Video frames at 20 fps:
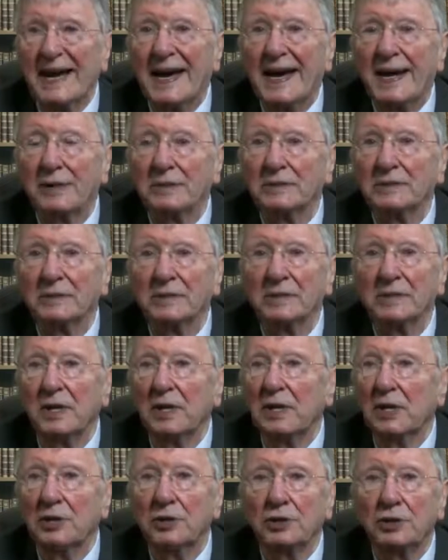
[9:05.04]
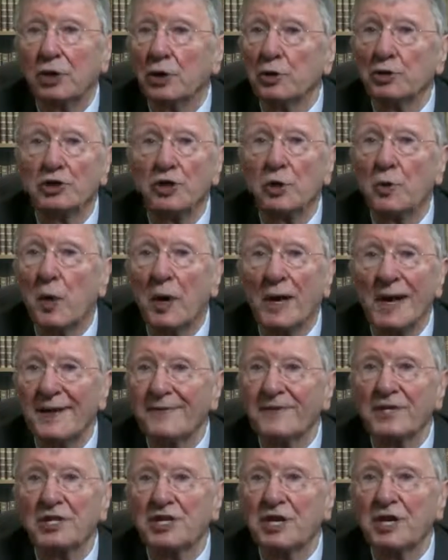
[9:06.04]
out due to
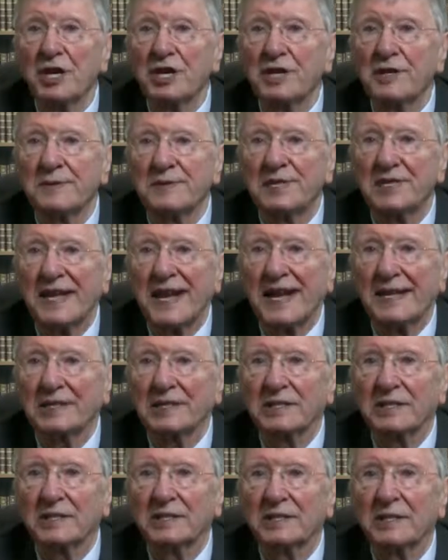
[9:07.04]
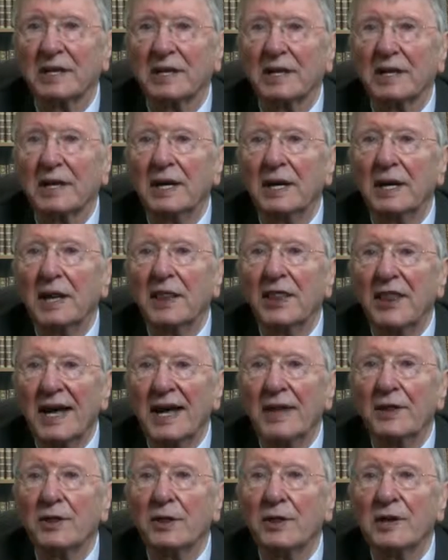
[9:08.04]
whatever circumstance,
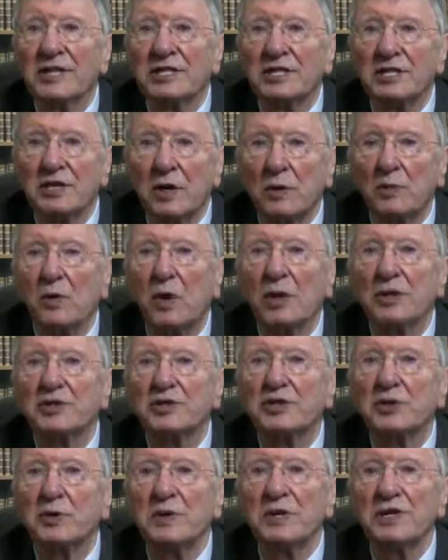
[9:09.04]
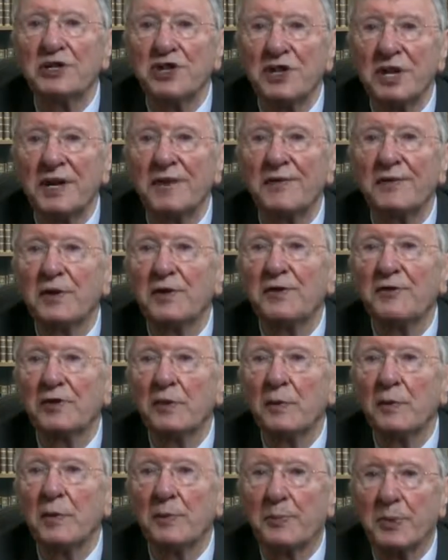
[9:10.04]
then there is someone to retrieve you
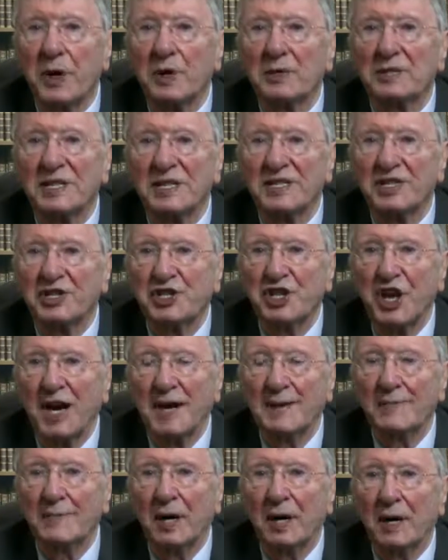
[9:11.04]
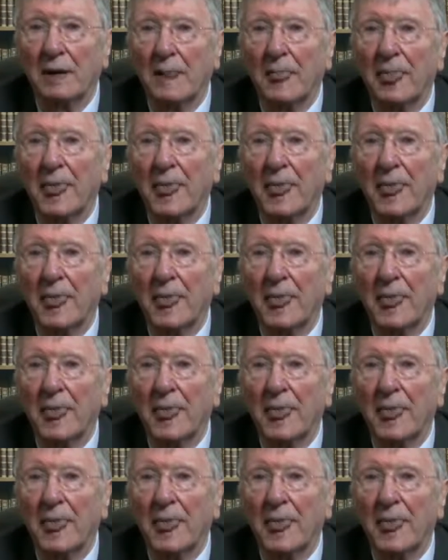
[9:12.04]
from the process chamber.